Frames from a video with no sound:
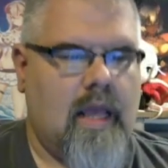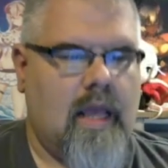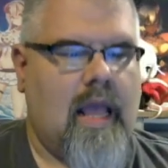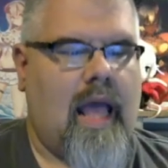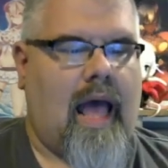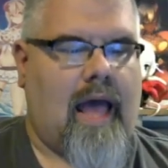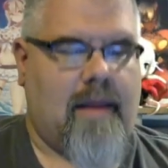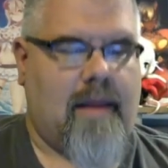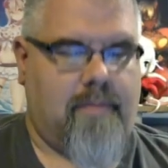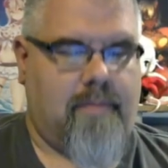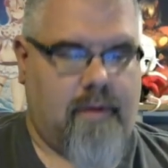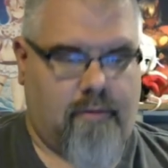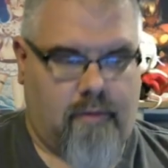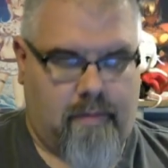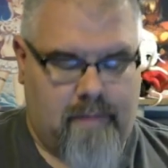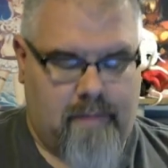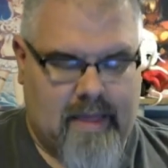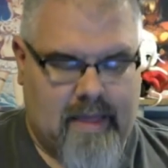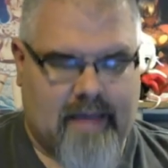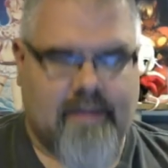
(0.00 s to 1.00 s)
I'd be
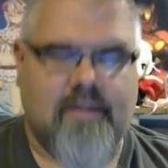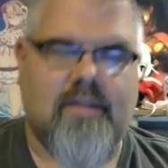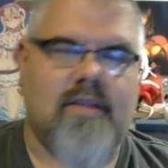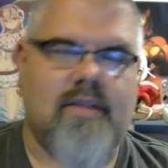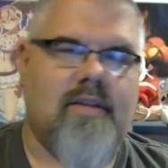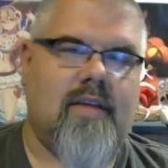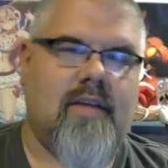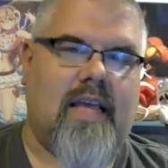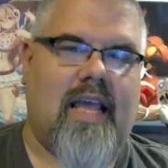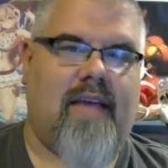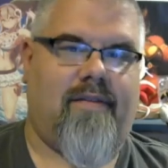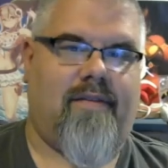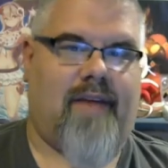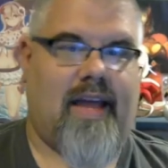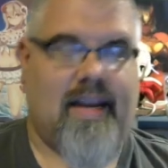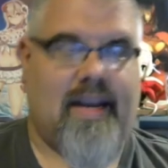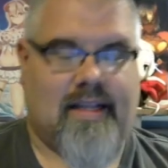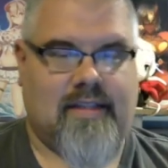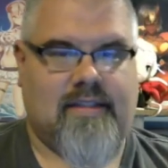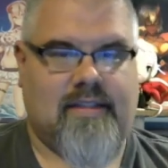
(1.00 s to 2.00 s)
remiss if I
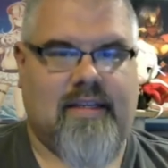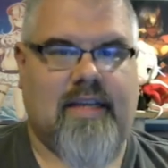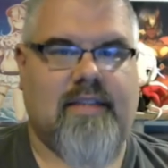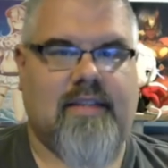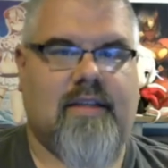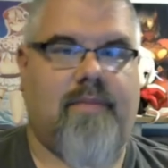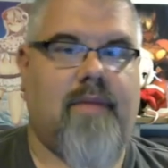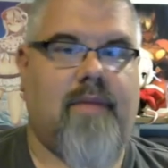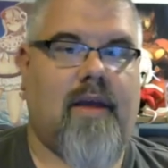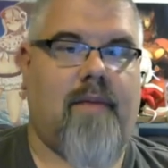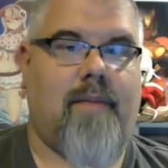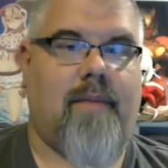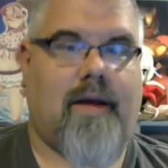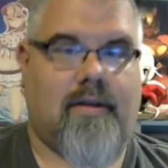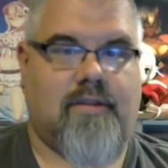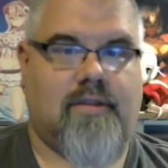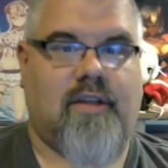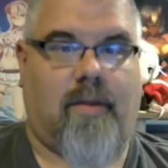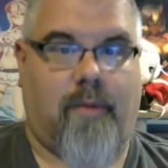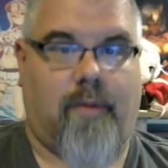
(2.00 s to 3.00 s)
didn't say something
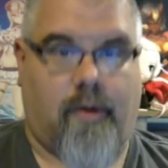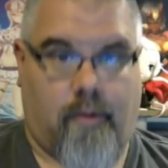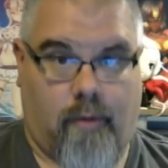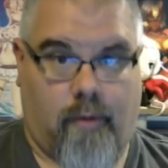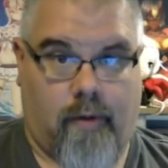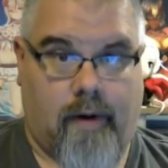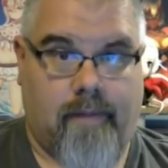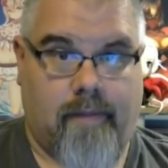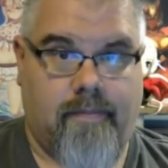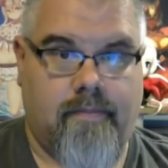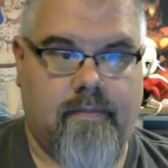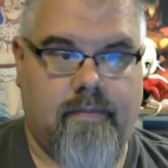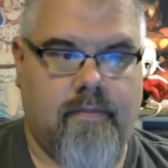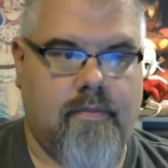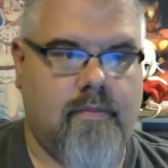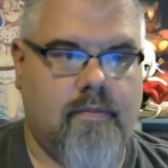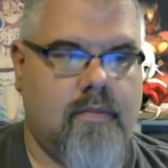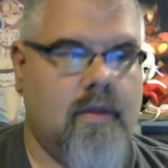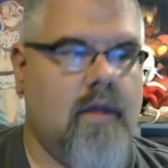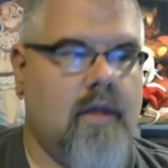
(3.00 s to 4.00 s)
about Summer Core.
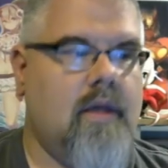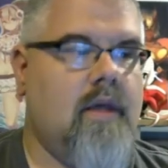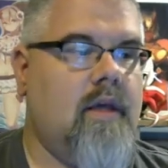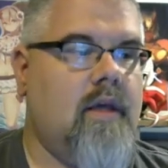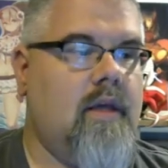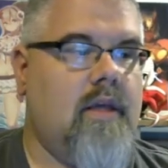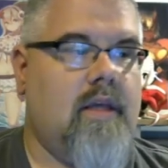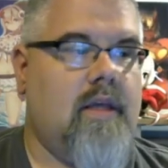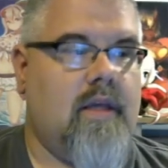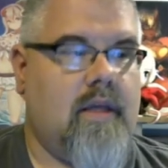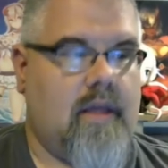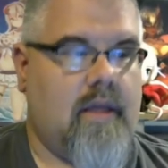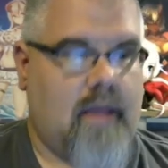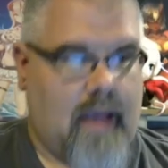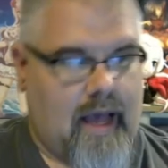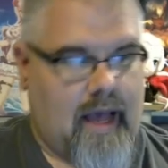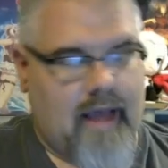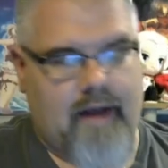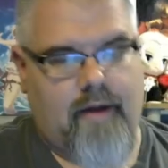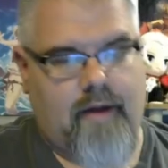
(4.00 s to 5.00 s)

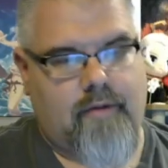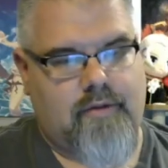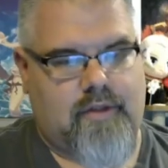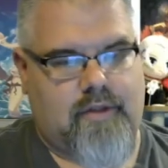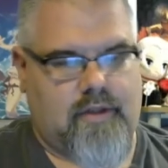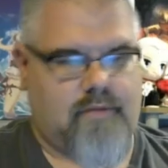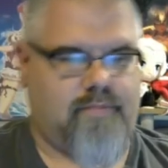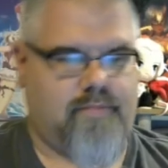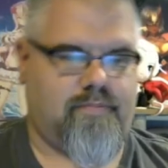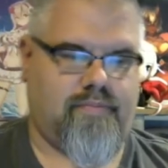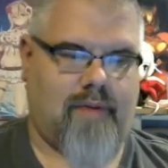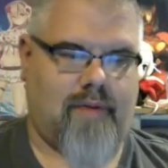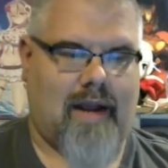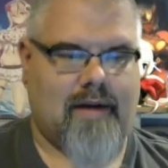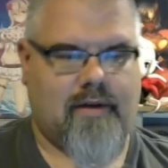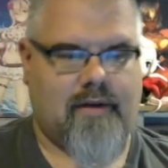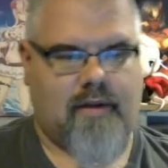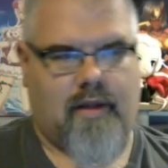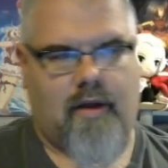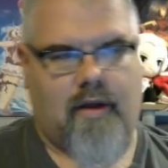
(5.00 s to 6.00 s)
Yeah, I know she's
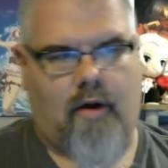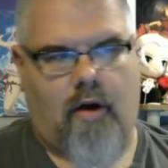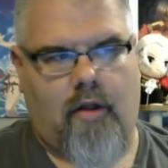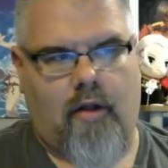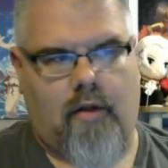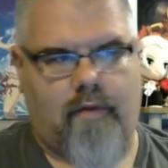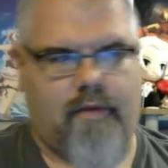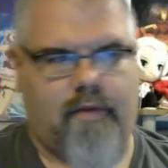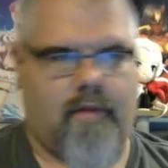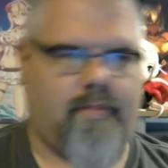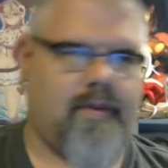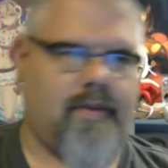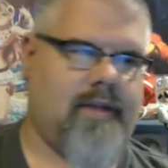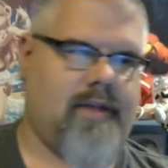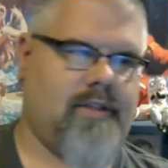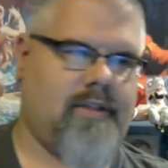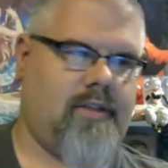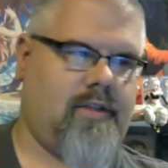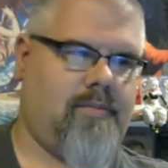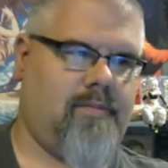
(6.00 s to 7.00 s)
practically all over the
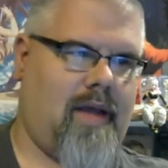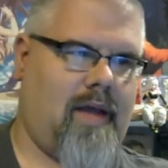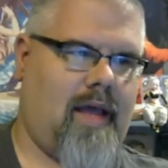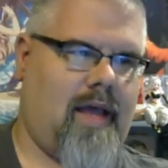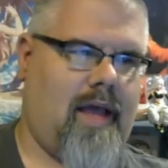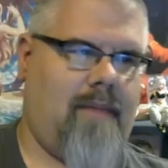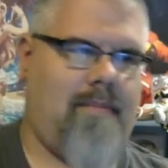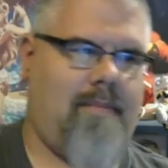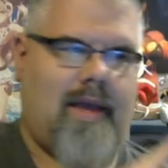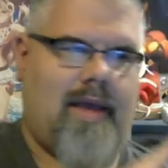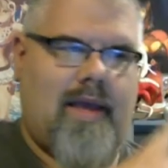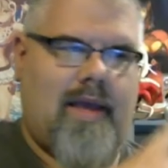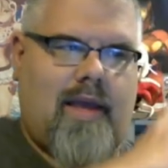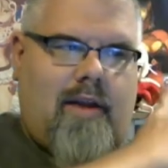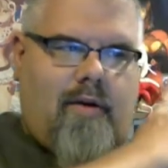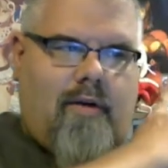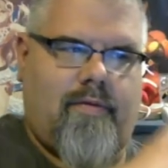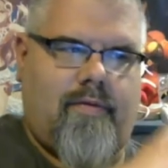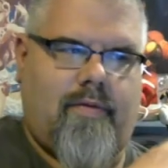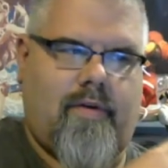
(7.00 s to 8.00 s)
place. She's behind my head
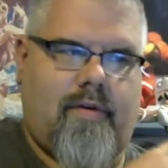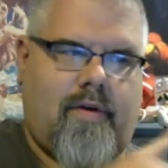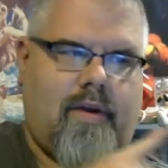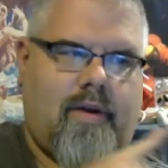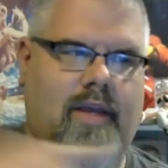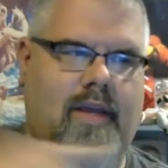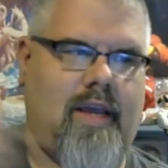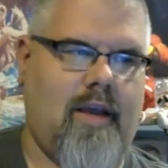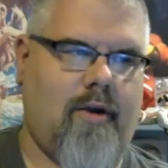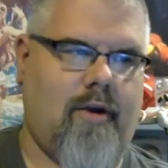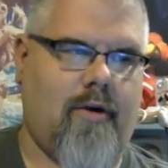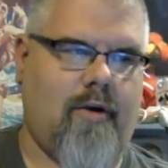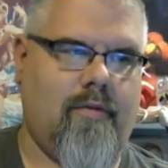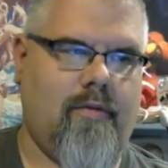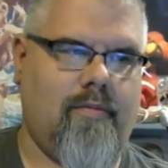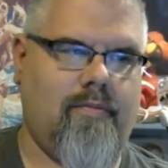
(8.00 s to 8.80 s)
over here.